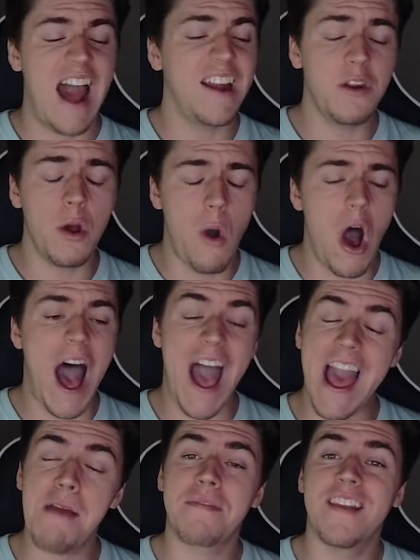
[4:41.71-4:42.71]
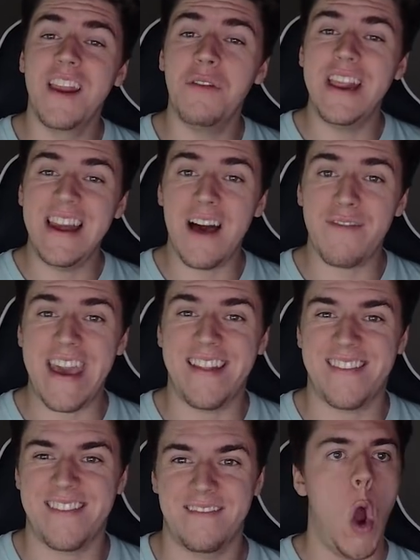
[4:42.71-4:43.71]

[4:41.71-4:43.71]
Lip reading: And you know what? I absolutely love it.